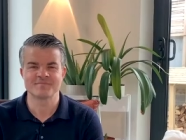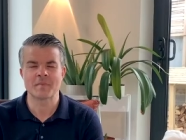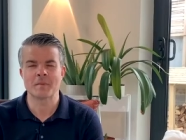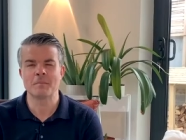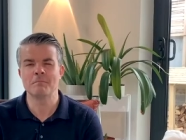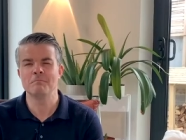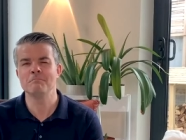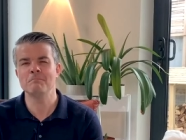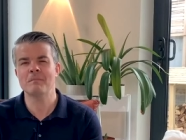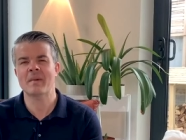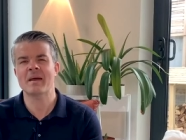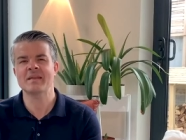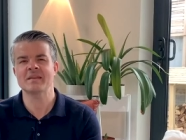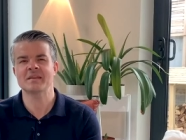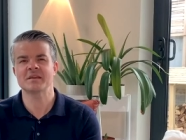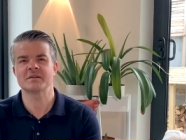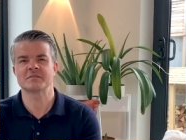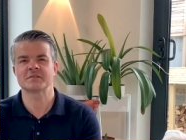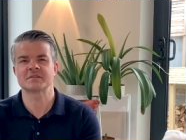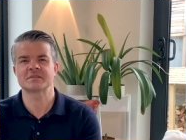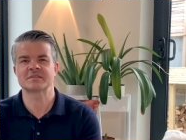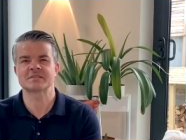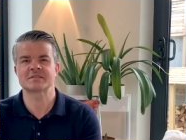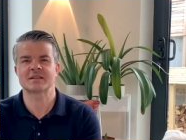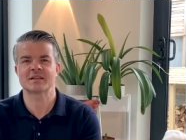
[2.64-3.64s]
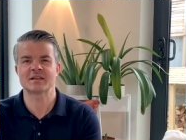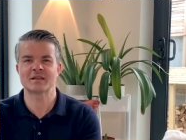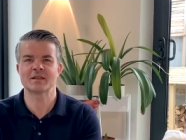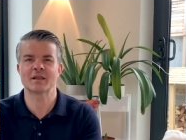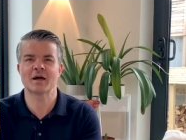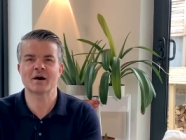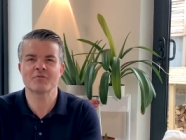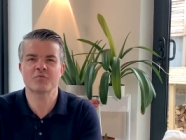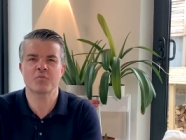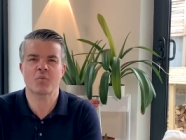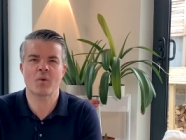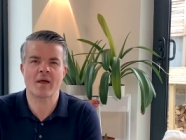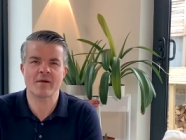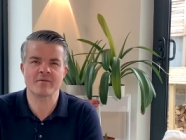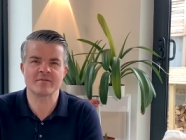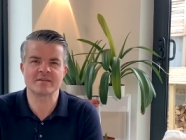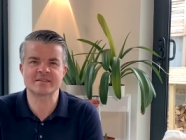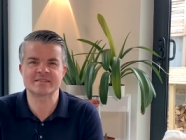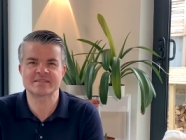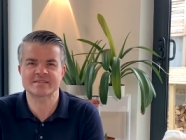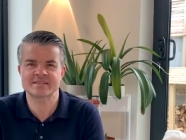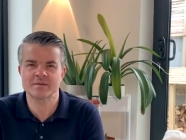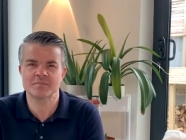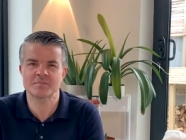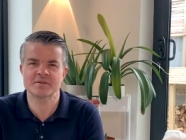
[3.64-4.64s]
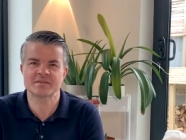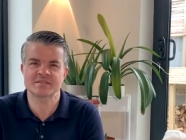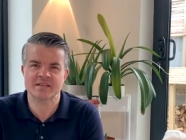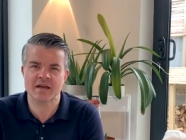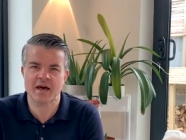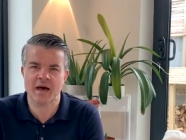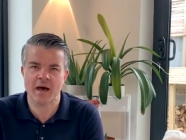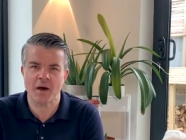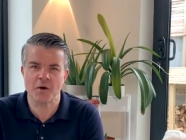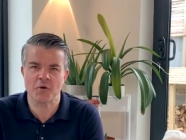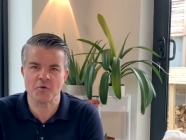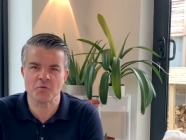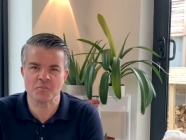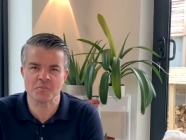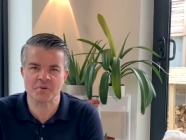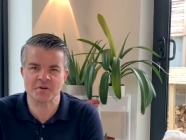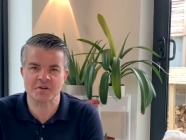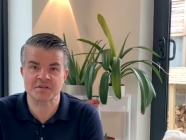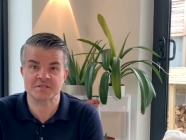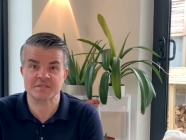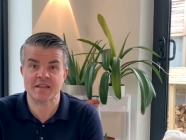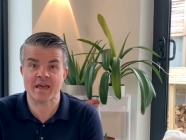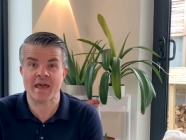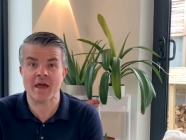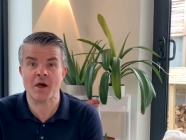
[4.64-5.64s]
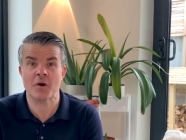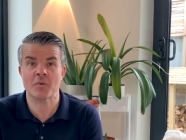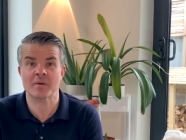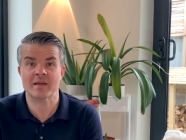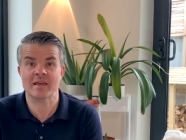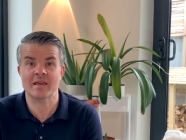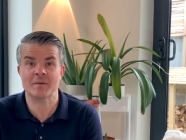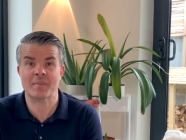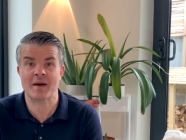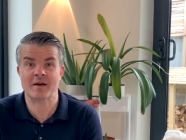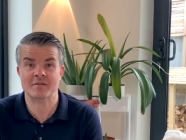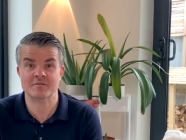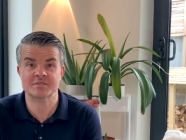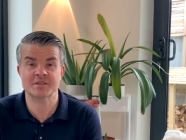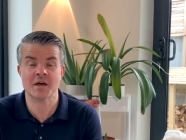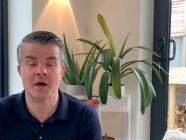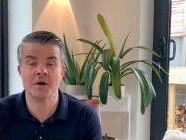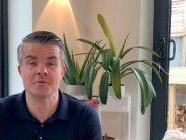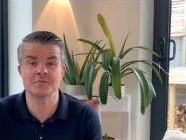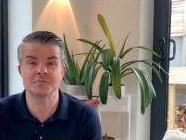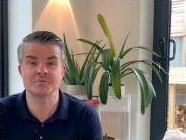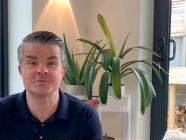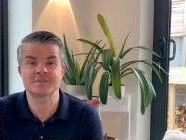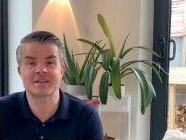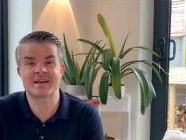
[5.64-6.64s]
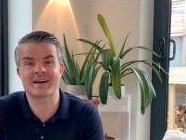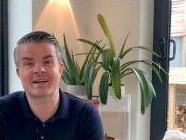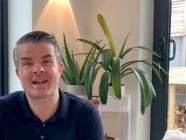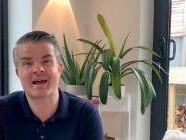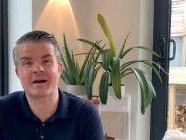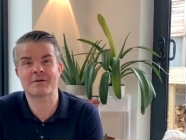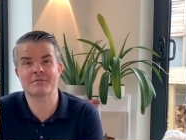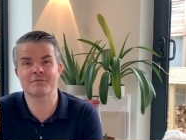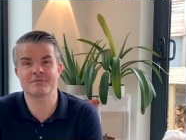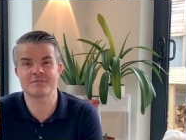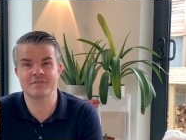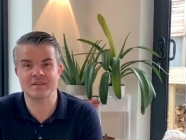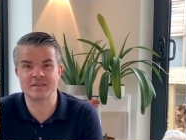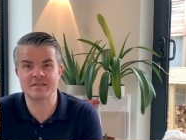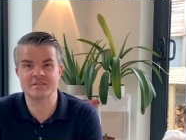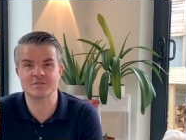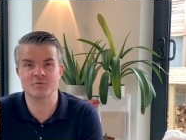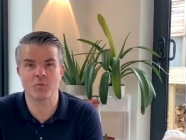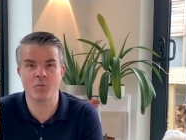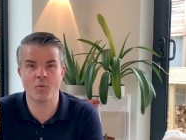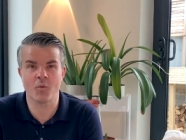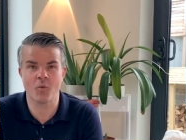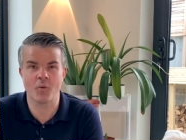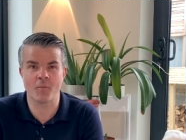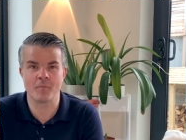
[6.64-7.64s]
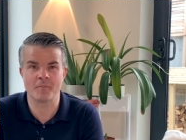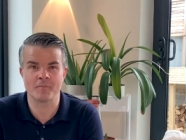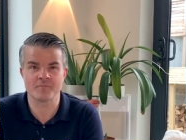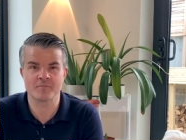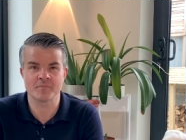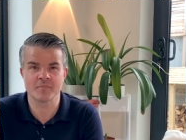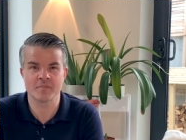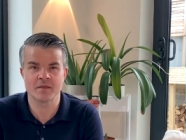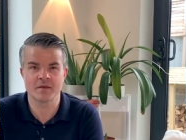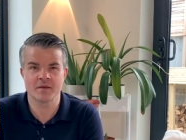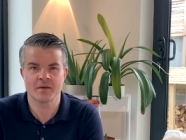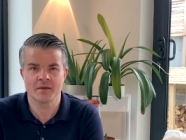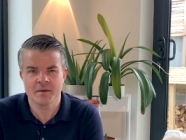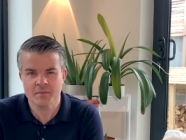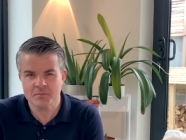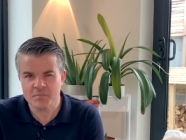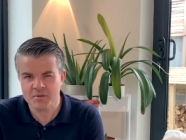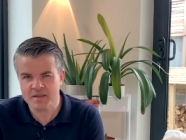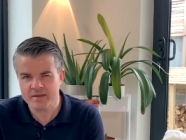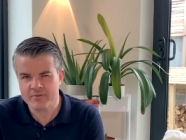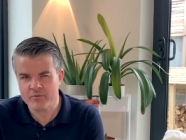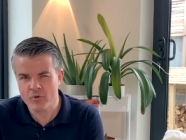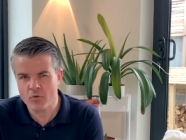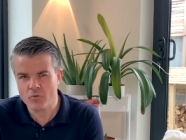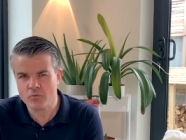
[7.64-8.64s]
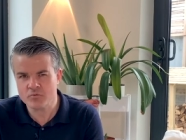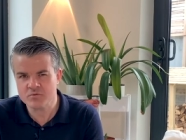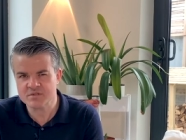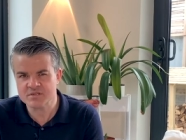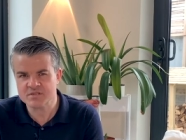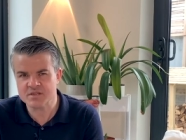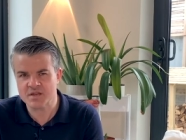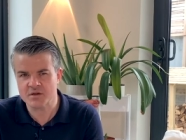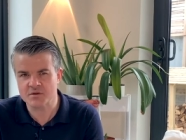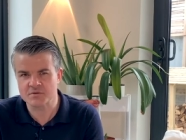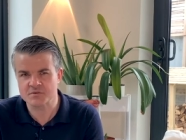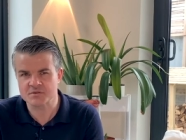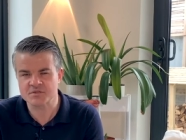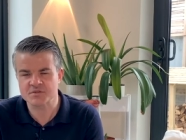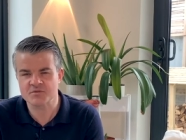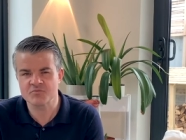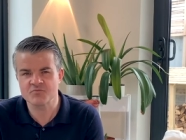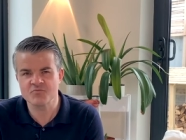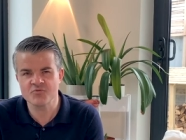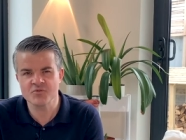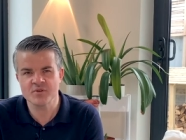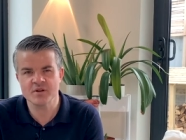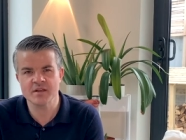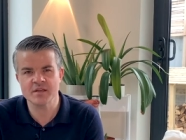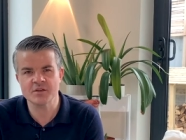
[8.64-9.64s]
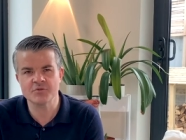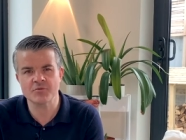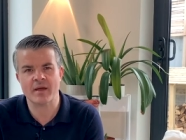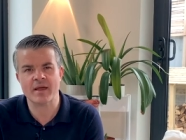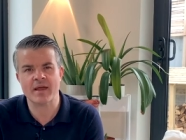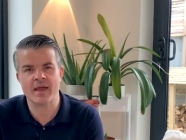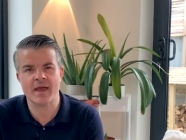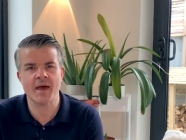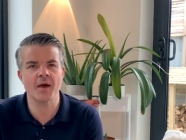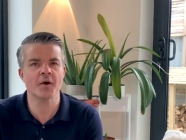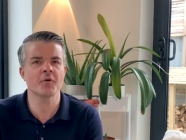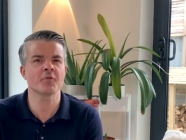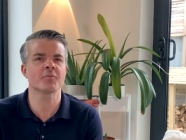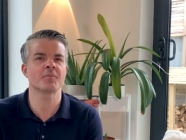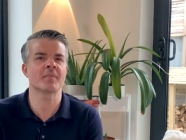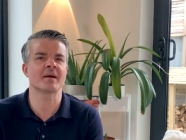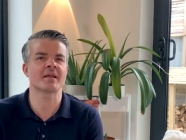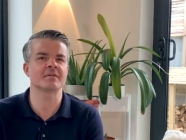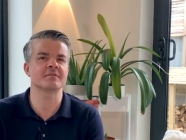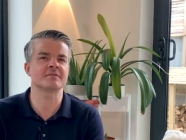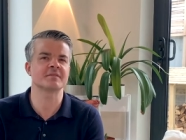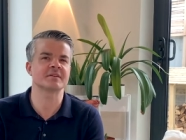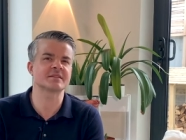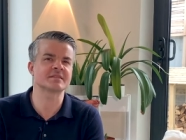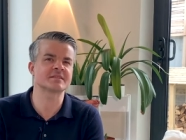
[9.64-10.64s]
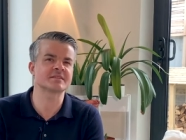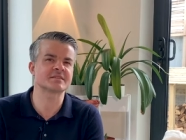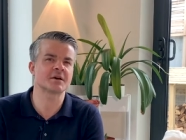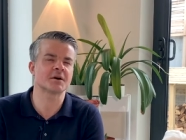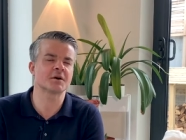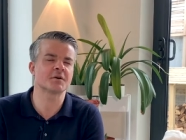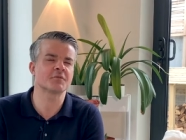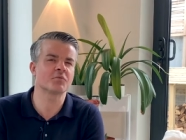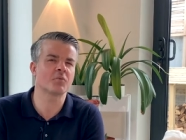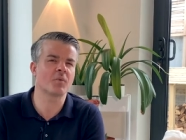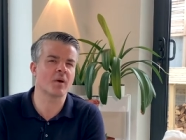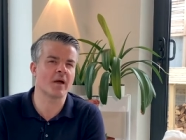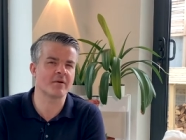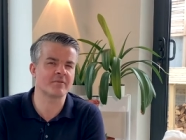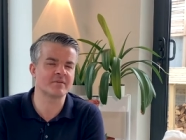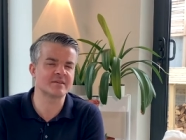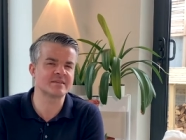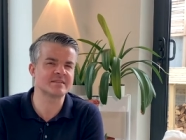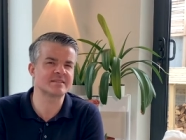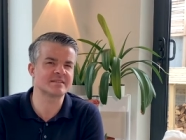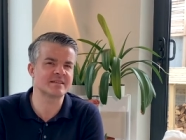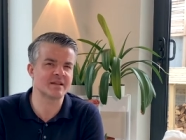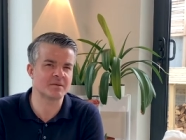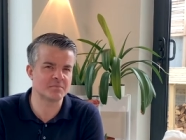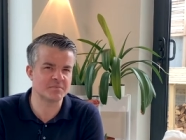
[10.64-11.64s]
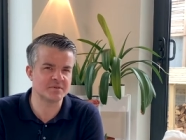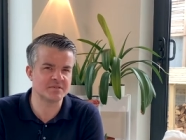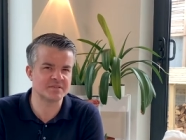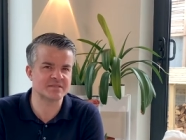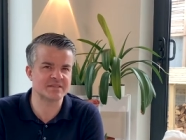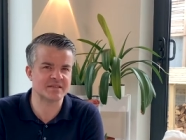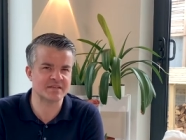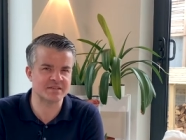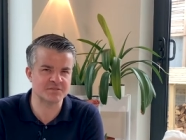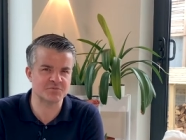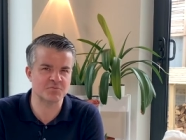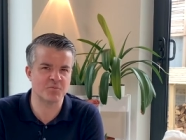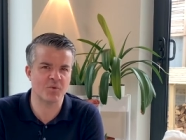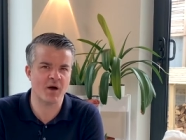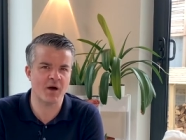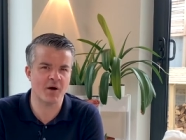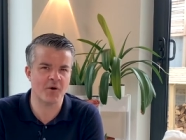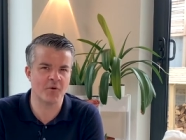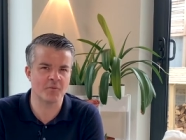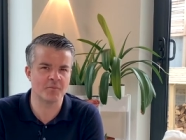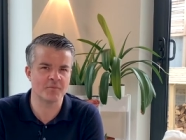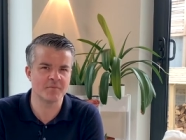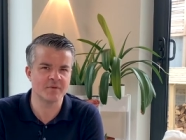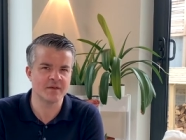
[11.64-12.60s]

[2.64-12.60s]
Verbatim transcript: Many of us love wearing slippers at home because they help keep our toes and our feet warm. But there are also some really great health benefits of wearing slippers as well.